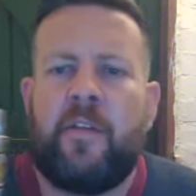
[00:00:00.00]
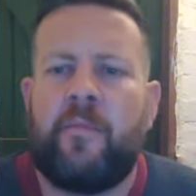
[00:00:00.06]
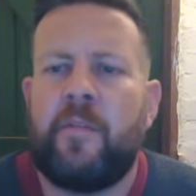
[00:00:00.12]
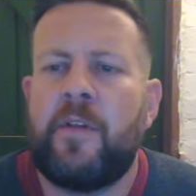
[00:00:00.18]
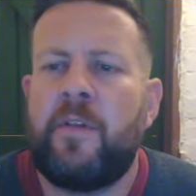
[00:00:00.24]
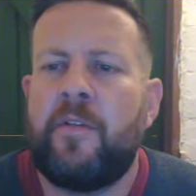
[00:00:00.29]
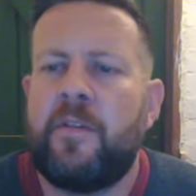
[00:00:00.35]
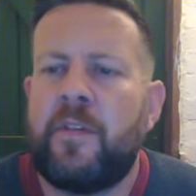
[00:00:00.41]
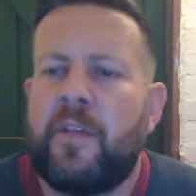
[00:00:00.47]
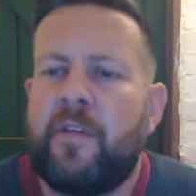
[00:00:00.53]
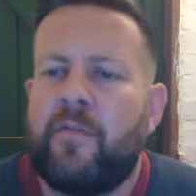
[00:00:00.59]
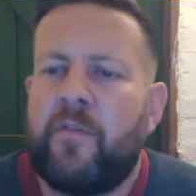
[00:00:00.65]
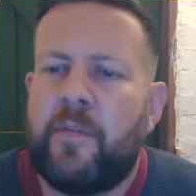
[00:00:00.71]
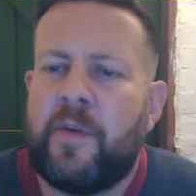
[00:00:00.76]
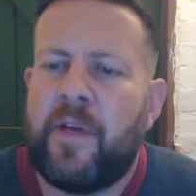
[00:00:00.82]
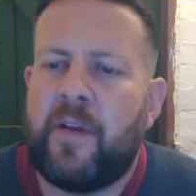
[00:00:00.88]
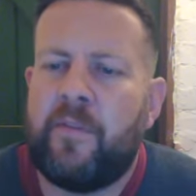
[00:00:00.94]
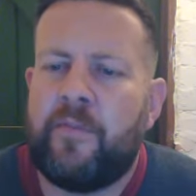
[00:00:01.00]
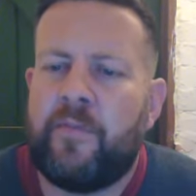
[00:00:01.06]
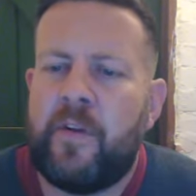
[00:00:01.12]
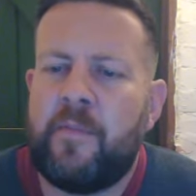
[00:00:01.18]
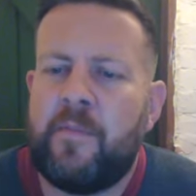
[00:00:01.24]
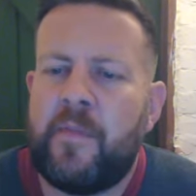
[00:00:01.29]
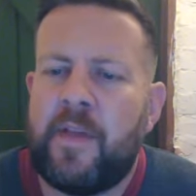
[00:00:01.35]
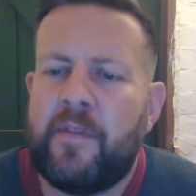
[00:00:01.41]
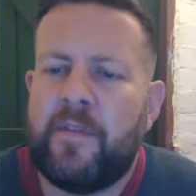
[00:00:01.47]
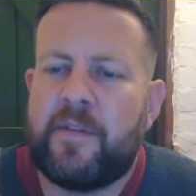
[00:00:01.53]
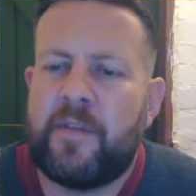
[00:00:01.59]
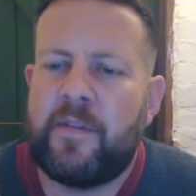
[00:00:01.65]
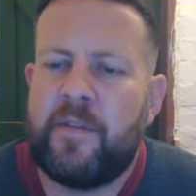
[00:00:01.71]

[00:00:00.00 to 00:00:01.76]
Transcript: I've been using it for about 3 months,